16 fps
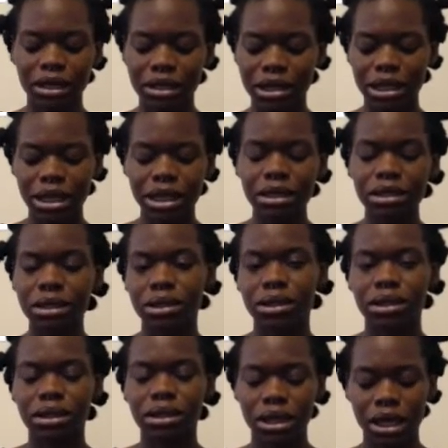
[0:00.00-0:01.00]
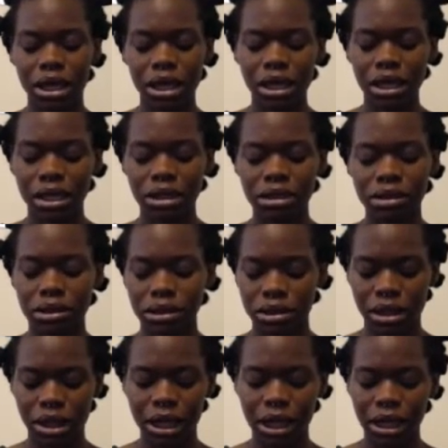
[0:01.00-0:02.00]
this is
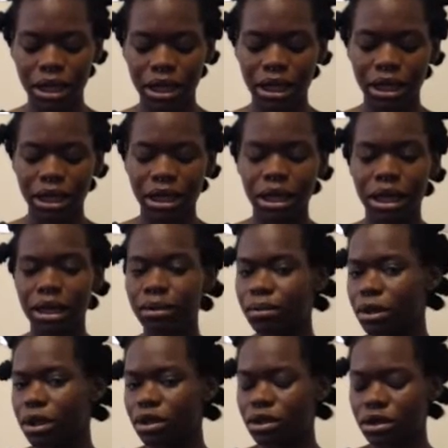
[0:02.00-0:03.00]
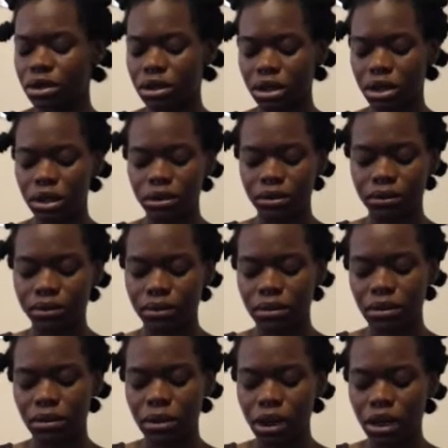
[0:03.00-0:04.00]
a clay mixture
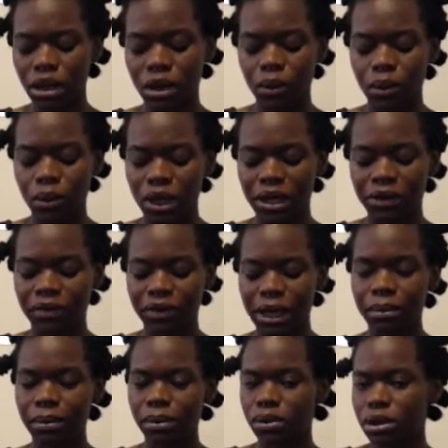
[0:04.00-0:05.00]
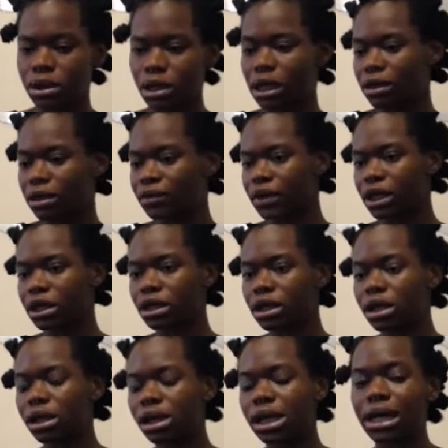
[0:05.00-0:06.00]
with apple cider
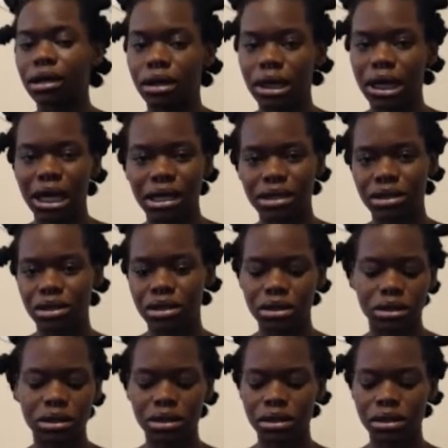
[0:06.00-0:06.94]
vinegar, and I added just a